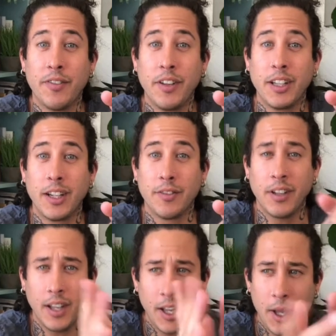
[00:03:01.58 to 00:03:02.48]
feel of
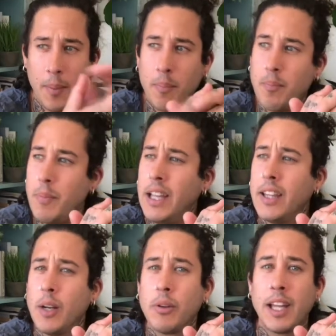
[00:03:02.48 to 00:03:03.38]
may
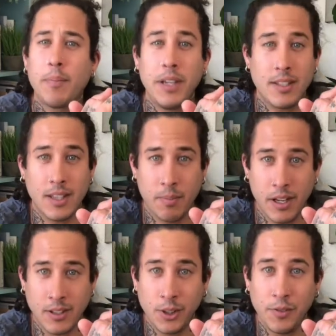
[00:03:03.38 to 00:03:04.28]
link with that piece of the
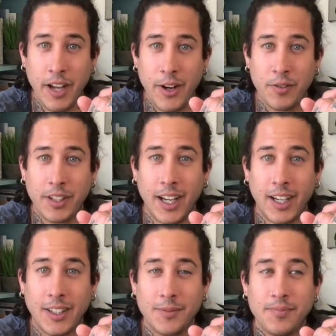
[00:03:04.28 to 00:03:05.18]
puzzle you've got over
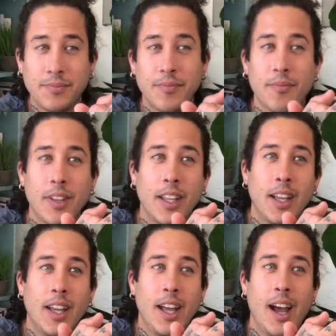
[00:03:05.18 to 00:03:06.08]
there.
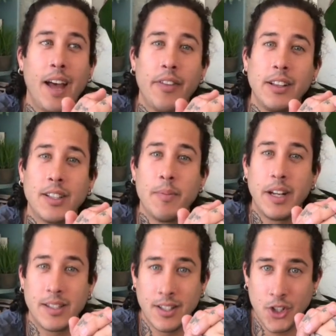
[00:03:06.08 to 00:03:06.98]
I think this
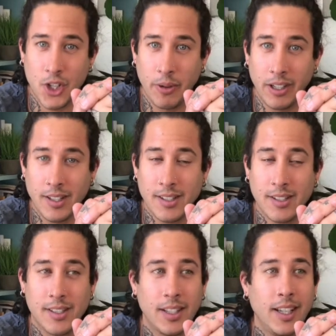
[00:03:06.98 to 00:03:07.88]
medicine is showing
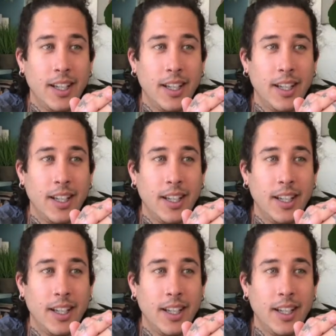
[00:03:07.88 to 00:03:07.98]
us